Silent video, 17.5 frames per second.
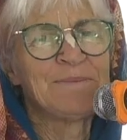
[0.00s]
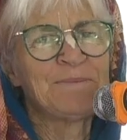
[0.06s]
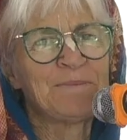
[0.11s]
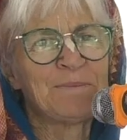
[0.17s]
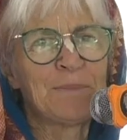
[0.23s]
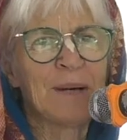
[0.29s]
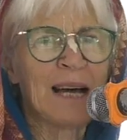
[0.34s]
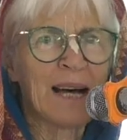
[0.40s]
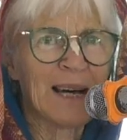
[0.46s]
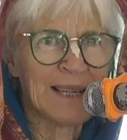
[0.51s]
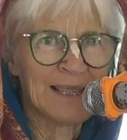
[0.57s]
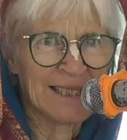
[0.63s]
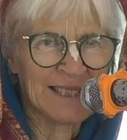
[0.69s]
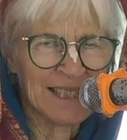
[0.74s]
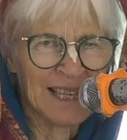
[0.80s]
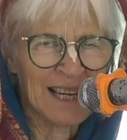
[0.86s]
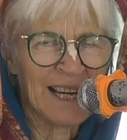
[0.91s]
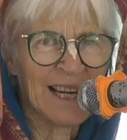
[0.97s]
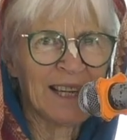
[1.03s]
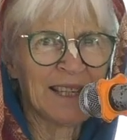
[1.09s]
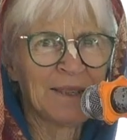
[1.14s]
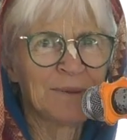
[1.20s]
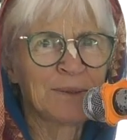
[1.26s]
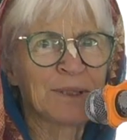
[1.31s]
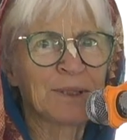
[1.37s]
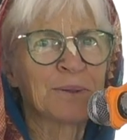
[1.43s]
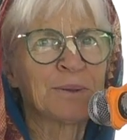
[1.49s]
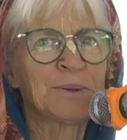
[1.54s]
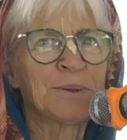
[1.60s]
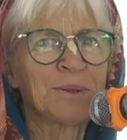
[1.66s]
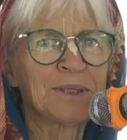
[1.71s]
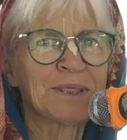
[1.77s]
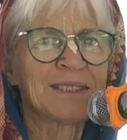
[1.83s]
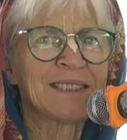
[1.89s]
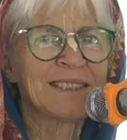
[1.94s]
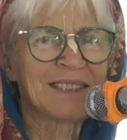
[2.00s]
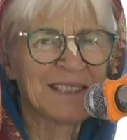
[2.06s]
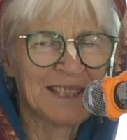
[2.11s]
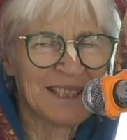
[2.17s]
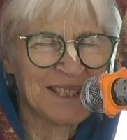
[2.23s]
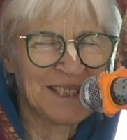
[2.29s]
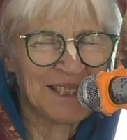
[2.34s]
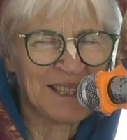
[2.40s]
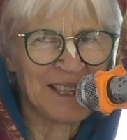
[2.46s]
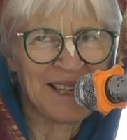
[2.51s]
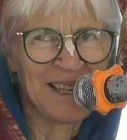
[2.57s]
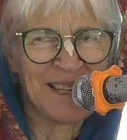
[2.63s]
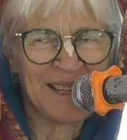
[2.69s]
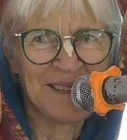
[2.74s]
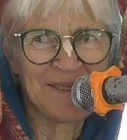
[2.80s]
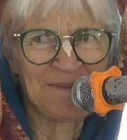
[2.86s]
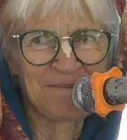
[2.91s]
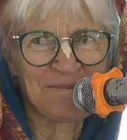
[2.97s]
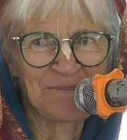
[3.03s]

Mahashaya he's called, Ki Jai.